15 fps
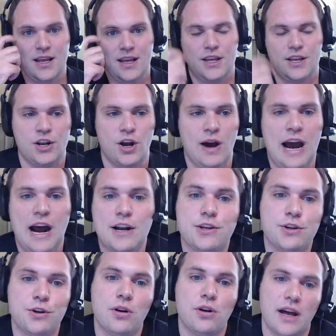You know, how do you
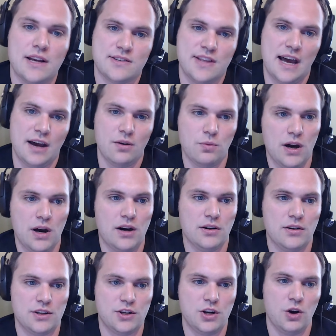utilize that?
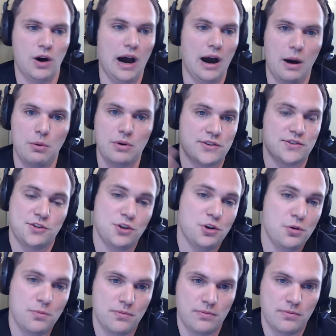Well, you know, I would
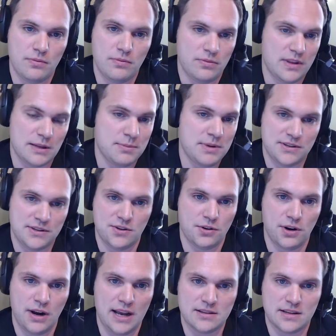assume that the business
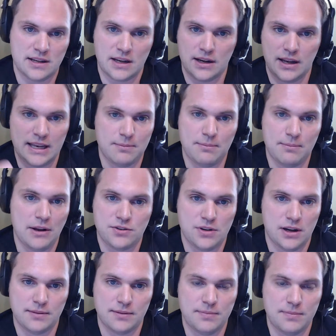owner has like a, a mail
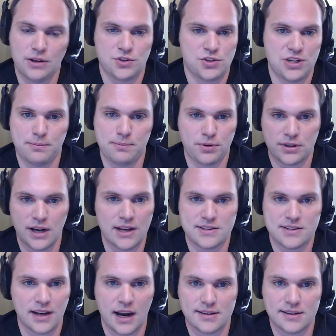Mailchimp or
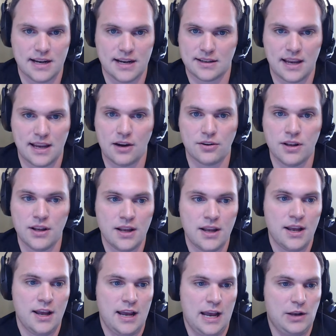Constant Contact account,
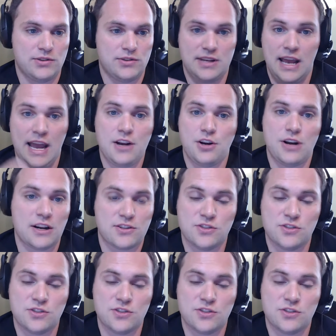and you say, hey, in your next